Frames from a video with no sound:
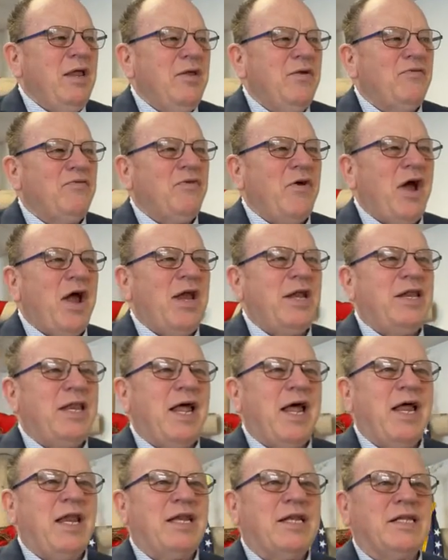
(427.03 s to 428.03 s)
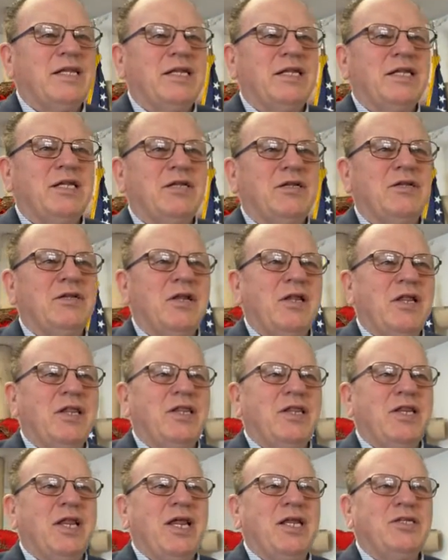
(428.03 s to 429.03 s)
you find that
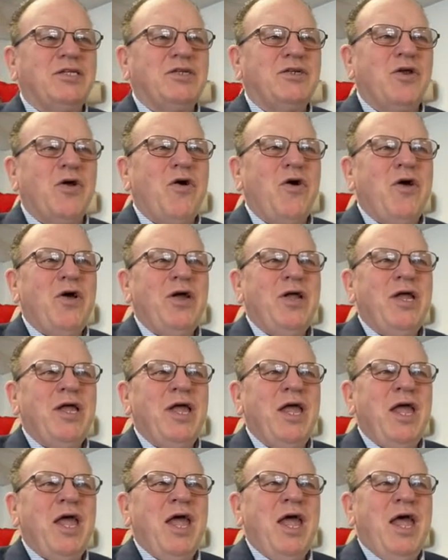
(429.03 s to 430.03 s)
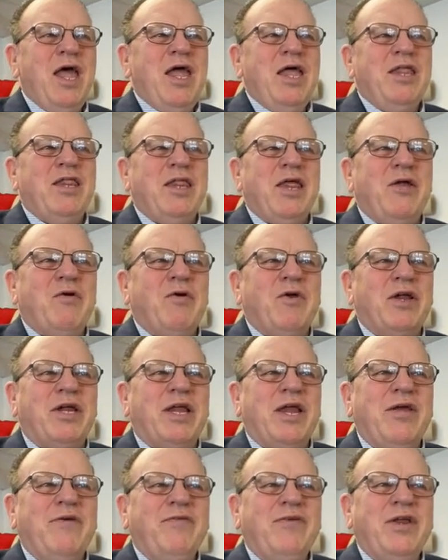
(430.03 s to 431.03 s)
in the days of Noah, they were
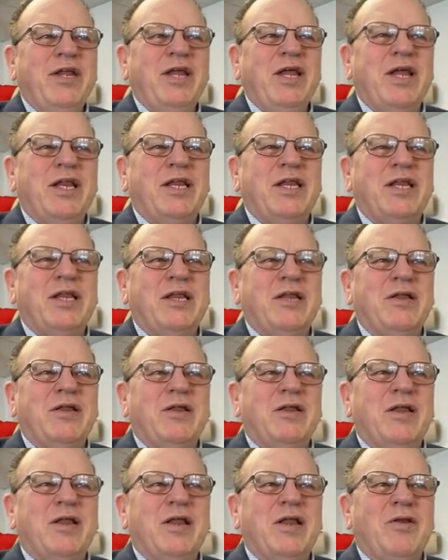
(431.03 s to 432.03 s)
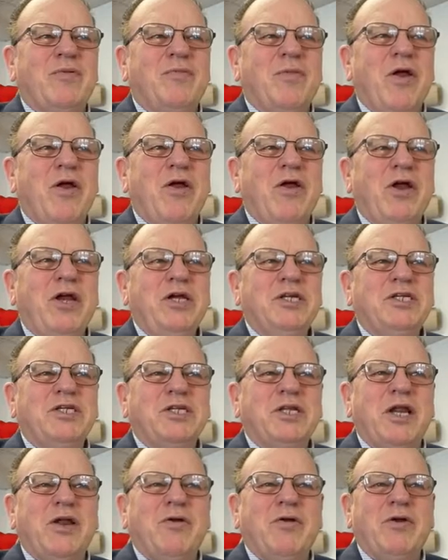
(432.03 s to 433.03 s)
giving in
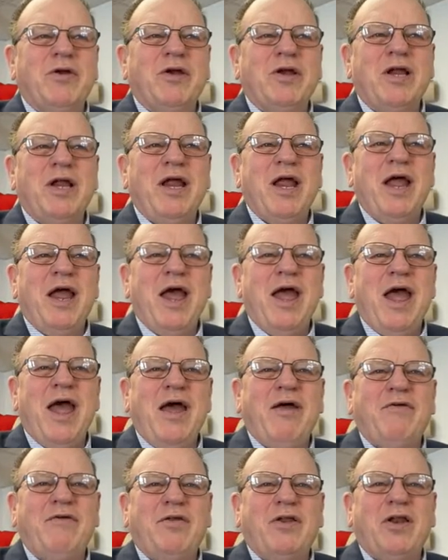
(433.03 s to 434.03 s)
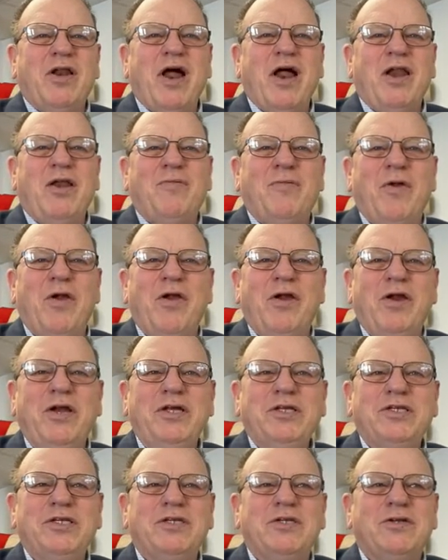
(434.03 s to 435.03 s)
marriage, they were having a lot of
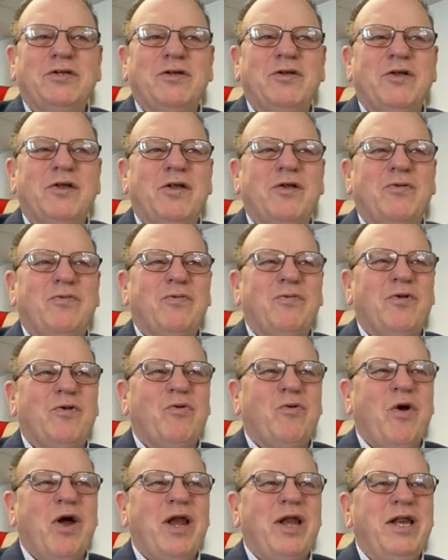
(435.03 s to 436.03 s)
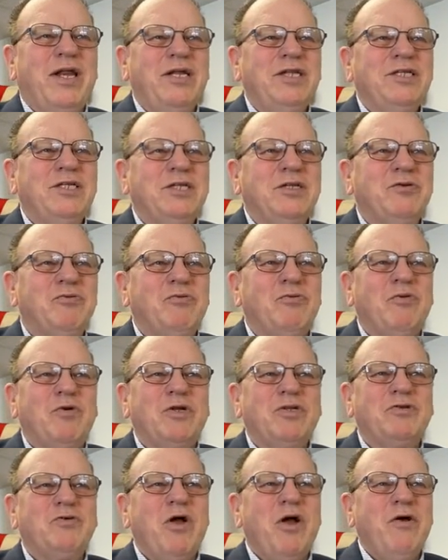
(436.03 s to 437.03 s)
marriage, weddings.
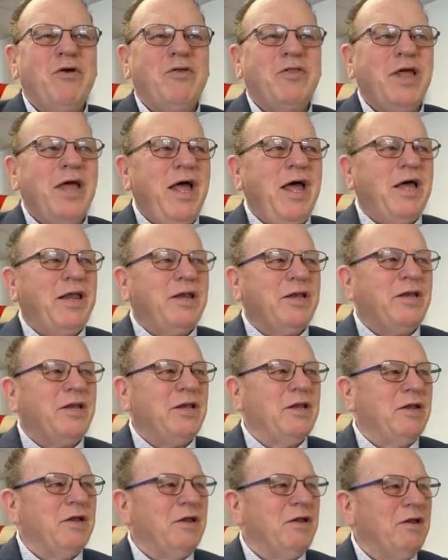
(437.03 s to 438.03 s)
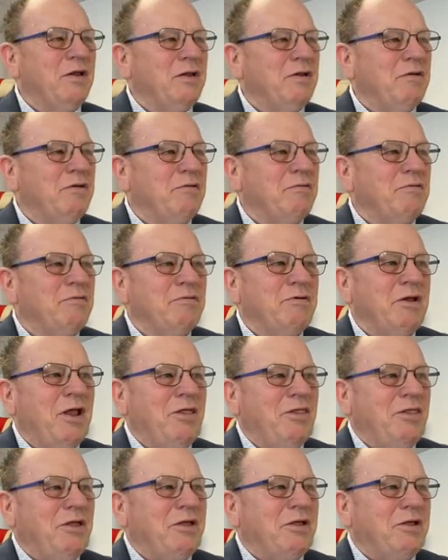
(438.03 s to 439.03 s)
What's wrong with that?
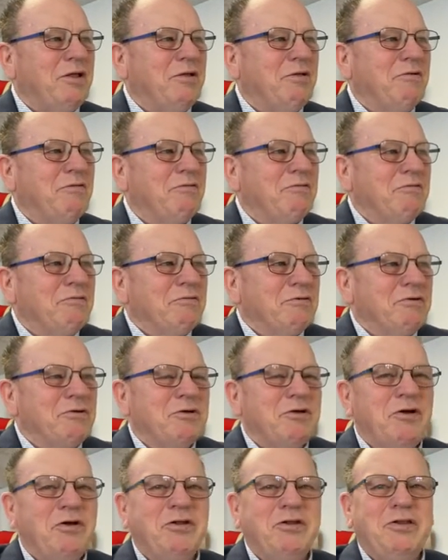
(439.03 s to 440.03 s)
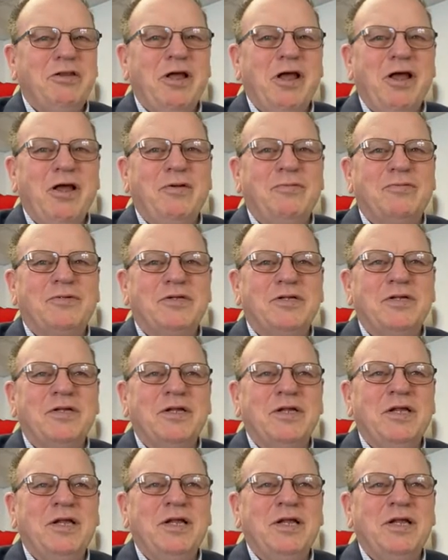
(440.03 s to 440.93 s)
Nothing. Good times.